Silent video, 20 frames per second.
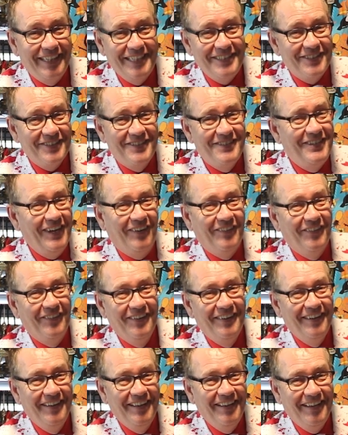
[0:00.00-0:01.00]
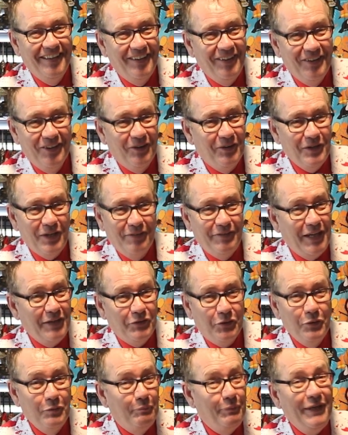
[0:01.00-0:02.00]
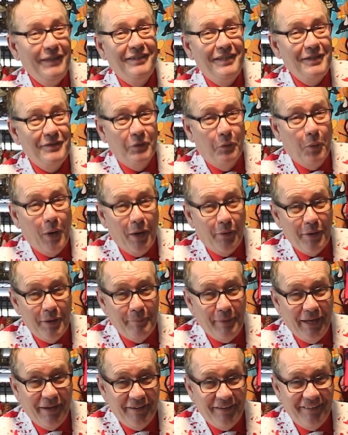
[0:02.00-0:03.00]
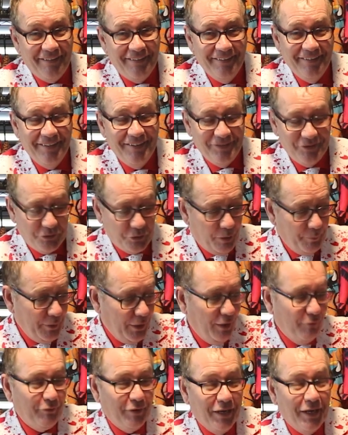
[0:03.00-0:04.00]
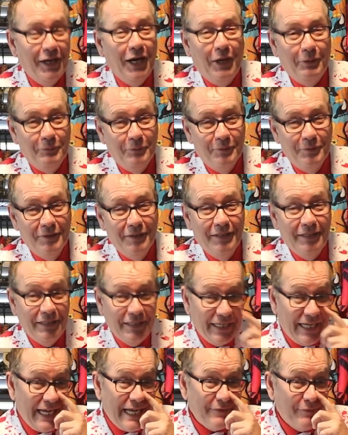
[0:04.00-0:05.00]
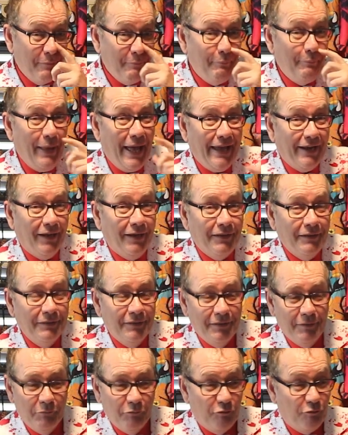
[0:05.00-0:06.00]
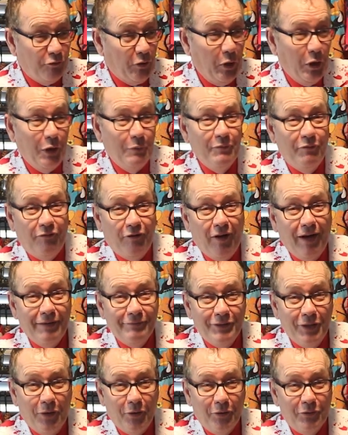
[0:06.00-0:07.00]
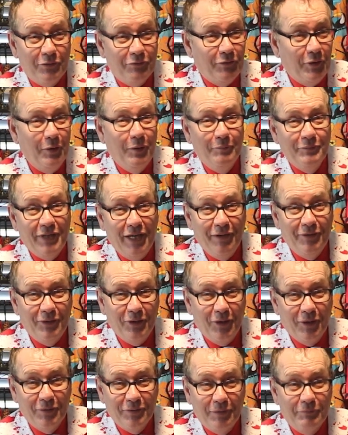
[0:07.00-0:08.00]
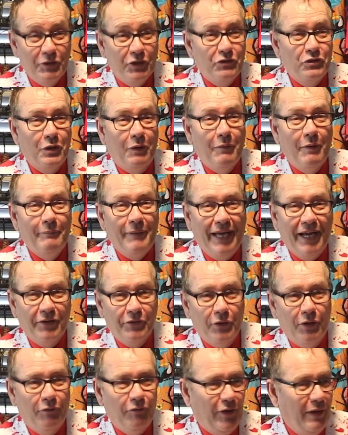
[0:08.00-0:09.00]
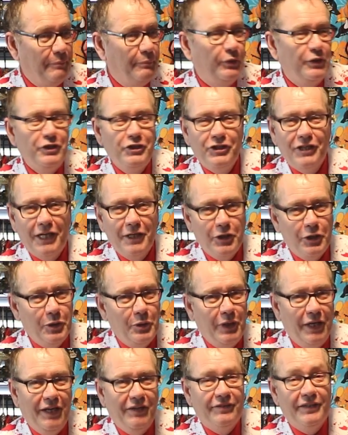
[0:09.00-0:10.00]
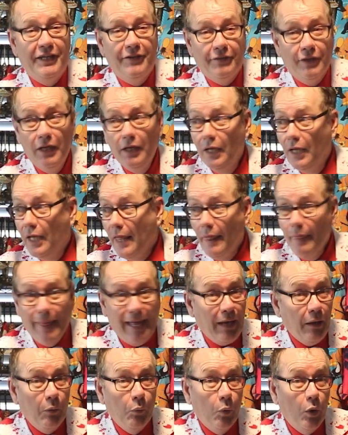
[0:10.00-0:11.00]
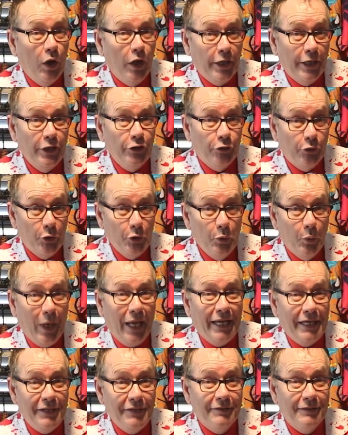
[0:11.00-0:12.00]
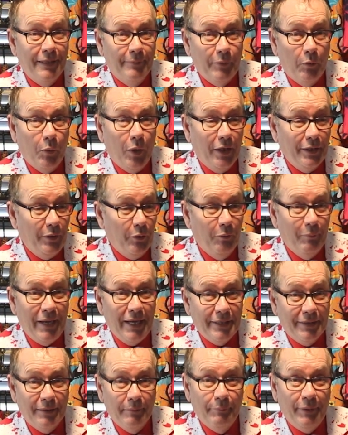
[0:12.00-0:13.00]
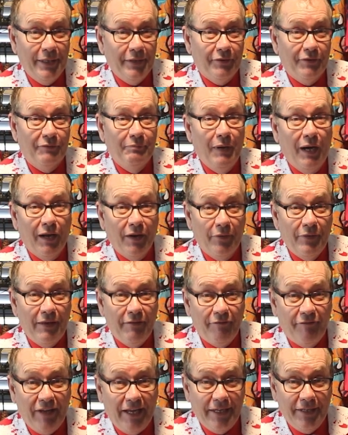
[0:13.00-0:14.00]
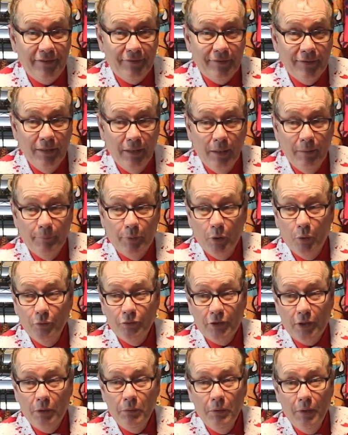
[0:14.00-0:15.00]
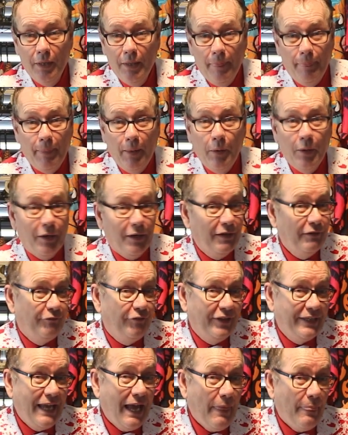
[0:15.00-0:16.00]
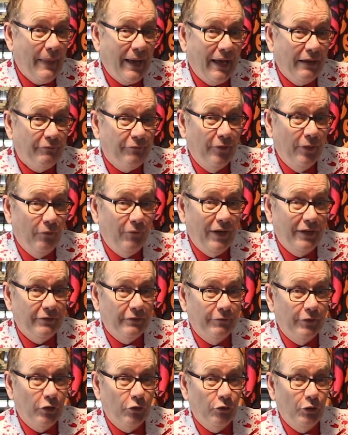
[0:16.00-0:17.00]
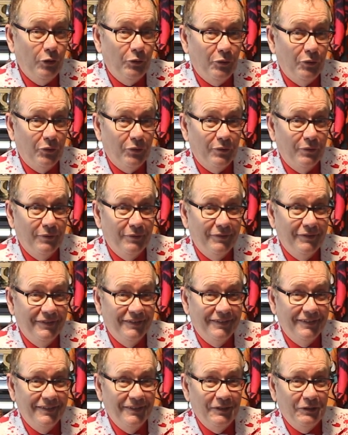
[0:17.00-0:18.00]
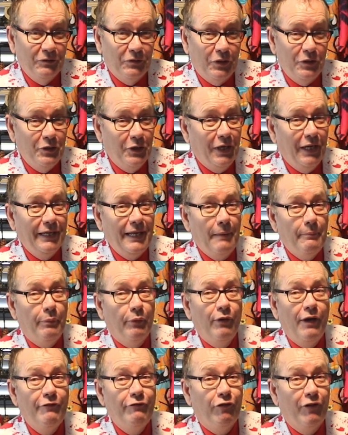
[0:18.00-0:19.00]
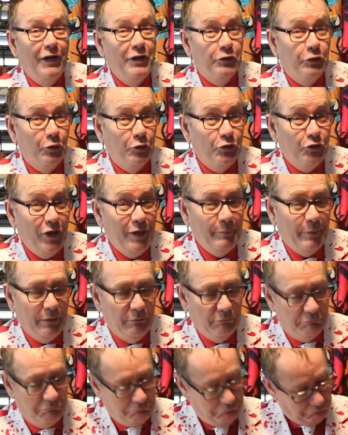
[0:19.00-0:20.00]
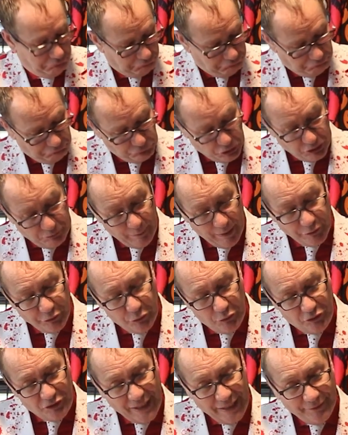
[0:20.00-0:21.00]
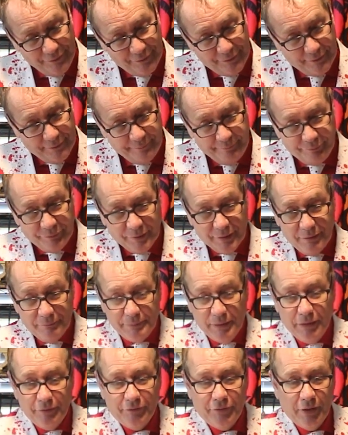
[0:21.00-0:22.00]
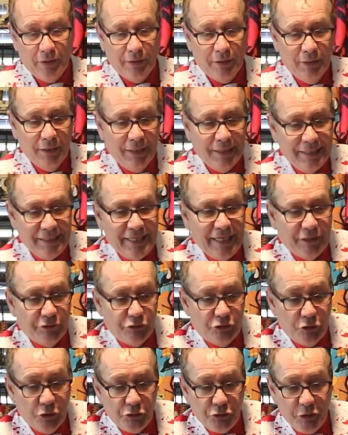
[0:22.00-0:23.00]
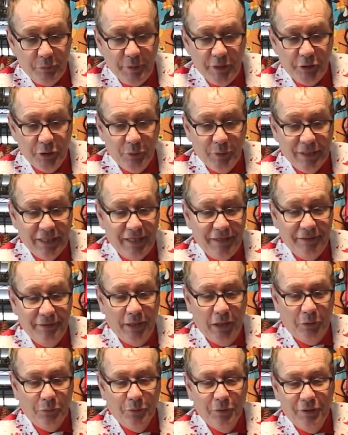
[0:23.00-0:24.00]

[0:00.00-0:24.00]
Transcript: They just don't. Long, they're too busy to worry about it. Drop it off and go. Even better, throw them $5, throw them $10. I'm just dropping my bags off. I appreciate you. Here's this. That'll work in two ways. Number one, it will make the biggest smile on their face. But also, they're not going to forget that for the rest of the cruise. So you're going to get preferential treatment. Just my two cents. But uh, yeah, should you be doing it? No.